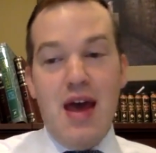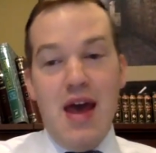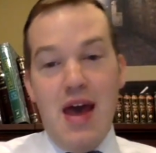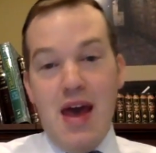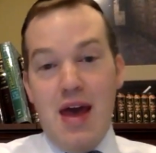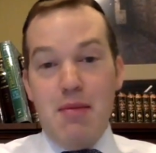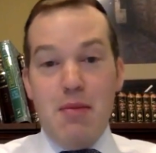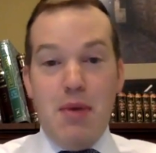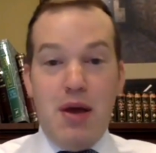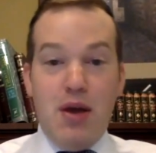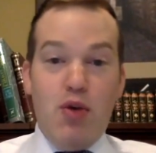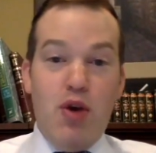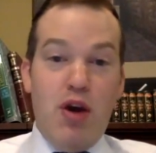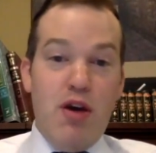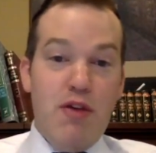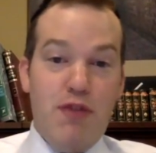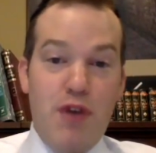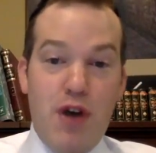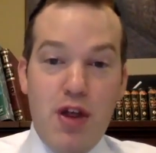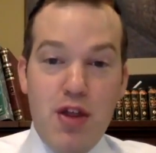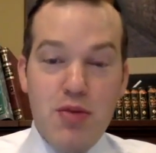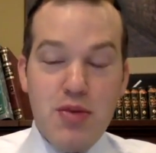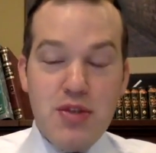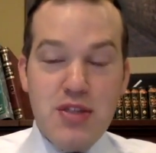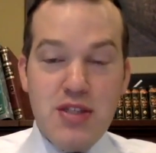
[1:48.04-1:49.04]
And my
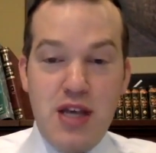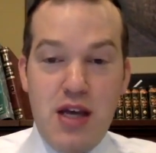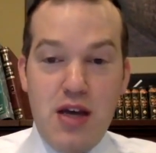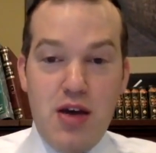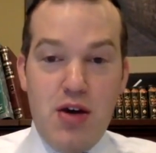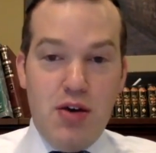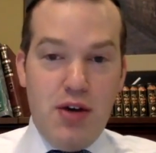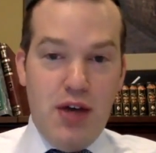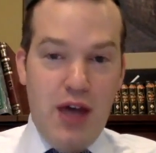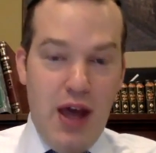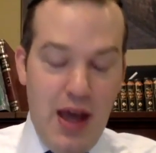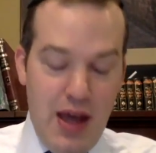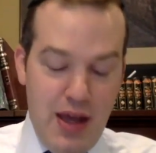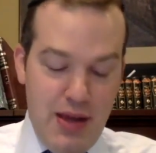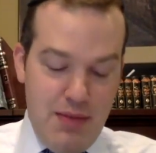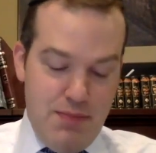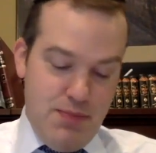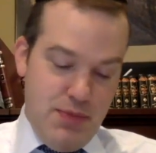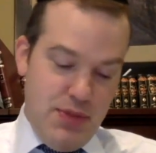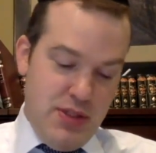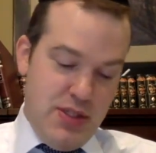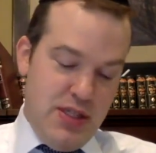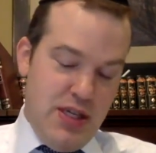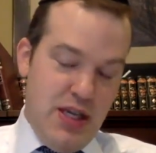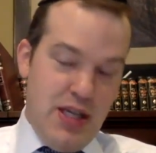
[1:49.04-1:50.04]
grandfather would say, "Okay,
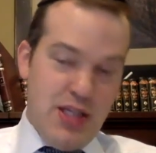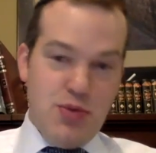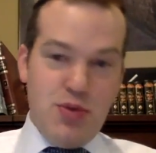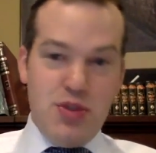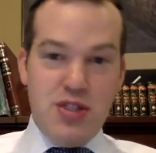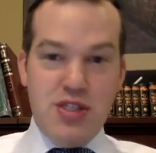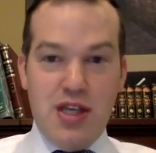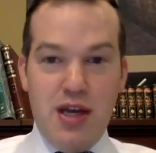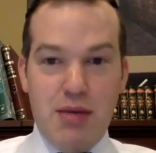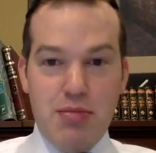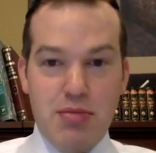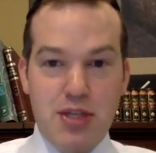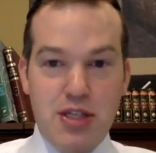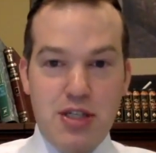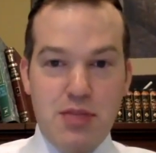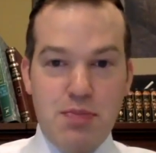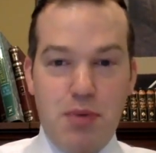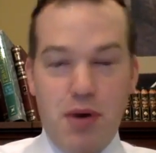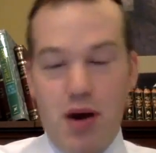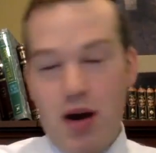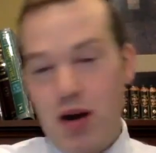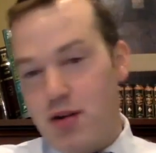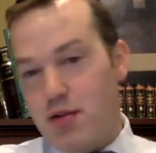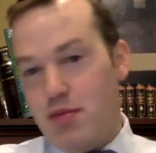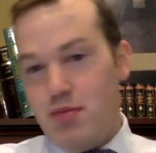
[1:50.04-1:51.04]
so as we skip this
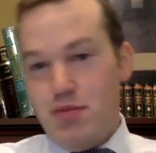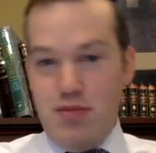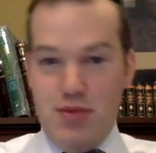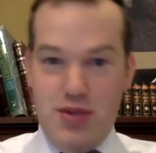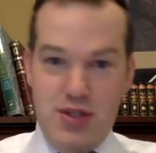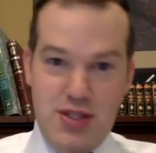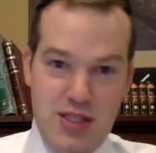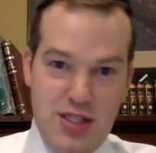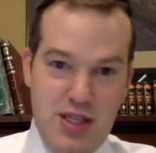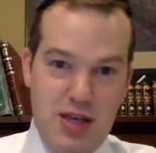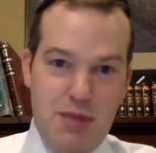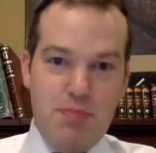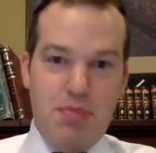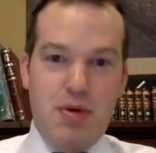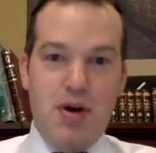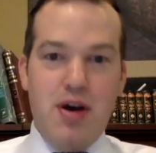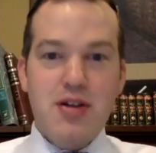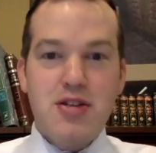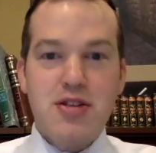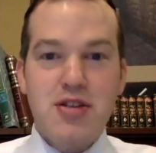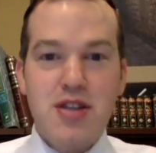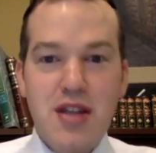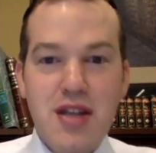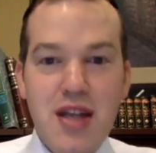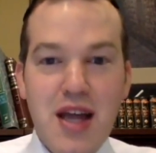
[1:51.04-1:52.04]
part, we'd skip
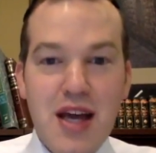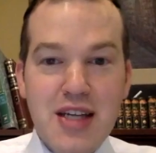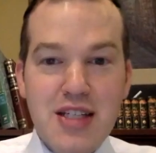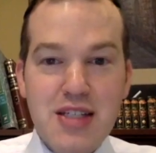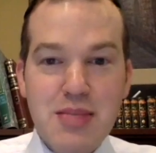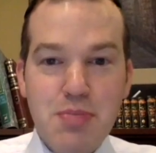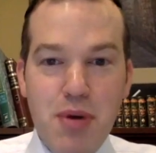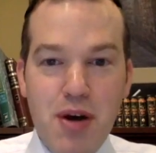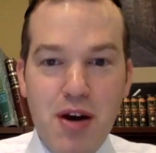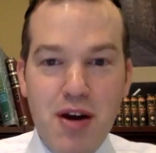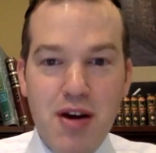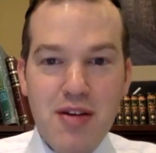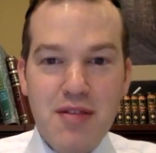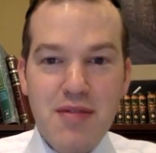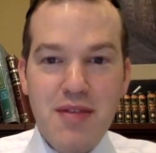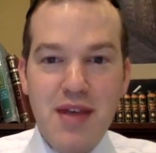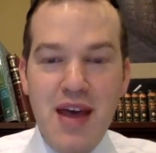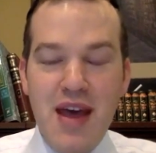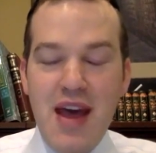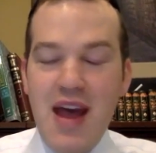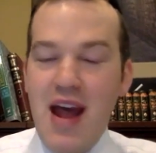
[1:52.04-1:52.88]
on to the next part."